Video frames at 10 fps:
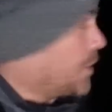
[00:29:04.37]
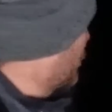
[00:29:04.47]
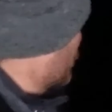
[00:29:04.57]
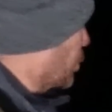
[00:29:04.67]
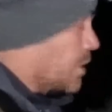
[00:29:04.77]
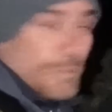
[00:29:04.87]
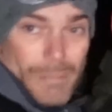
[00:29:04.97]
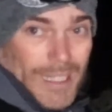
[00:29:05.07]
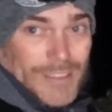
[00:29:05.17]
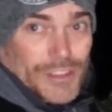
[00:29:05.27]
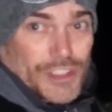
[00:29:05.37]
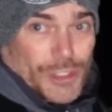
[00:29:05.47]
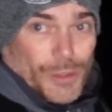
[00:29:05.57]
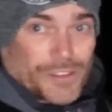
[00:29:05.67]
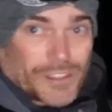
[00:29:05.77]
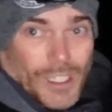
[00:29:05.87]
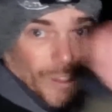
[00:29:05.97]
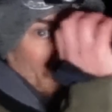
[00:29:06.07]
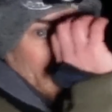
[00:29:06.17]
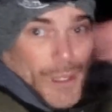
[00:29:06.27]
I just saw an amazing shooting star
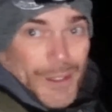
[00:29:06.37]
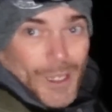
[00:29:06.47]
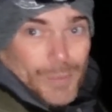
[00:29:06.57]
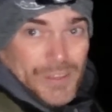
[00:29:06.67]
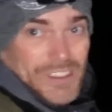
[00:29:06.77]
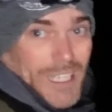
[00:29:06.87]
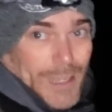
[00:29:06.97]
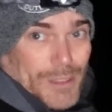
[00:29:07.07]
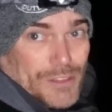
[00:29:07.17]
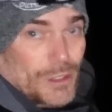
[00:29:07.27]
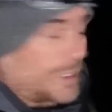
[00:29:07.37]
that burnt up as it came into our